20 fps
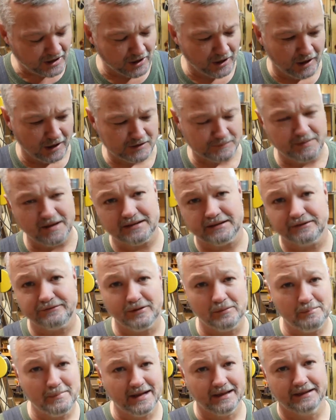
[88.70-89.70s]
uh, especially
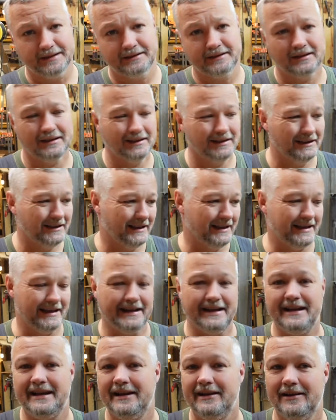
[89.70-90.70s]
for milling.
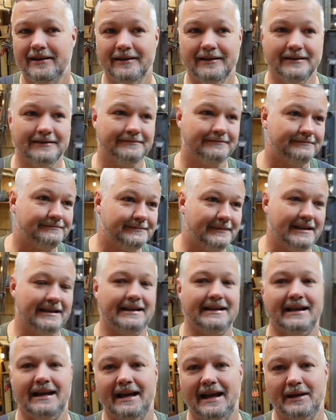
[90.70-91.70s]
In here,
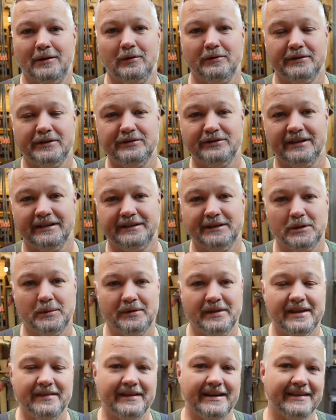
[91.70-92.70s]
I don't usually deal
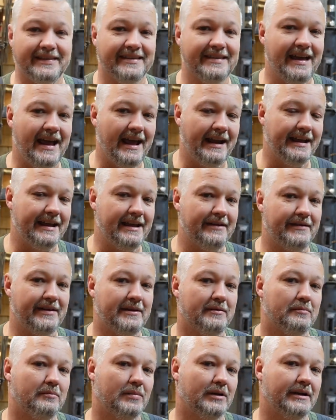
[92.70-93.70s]
with anything that
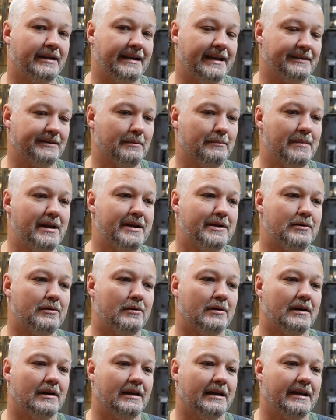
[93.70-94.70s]
heavy, but at the
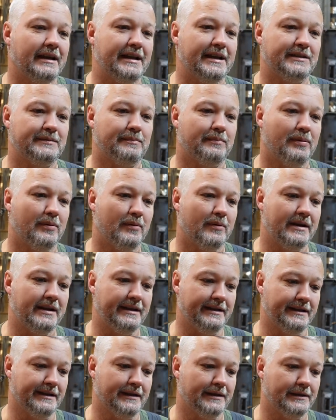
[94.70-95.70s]
mill, it's
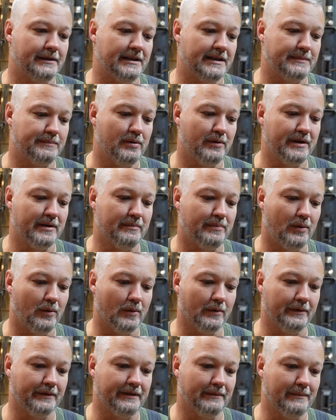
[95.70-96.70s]
pretty, uh, it's pretty
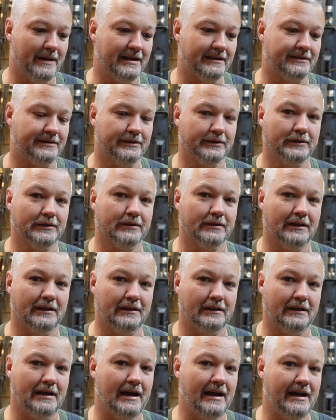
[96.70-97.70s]
important to make sure
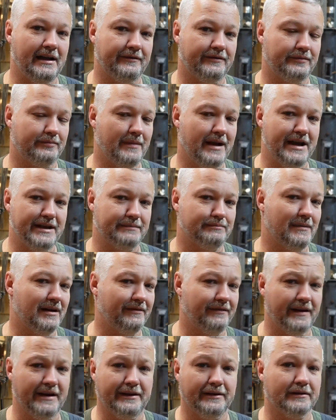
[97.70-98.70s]
uh, I have smashed my
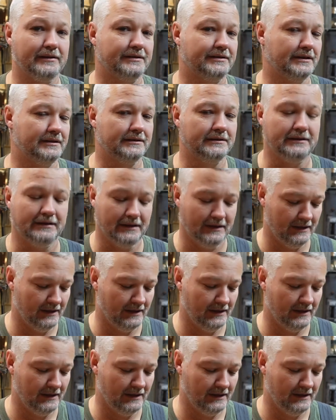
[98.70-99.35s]
fingers and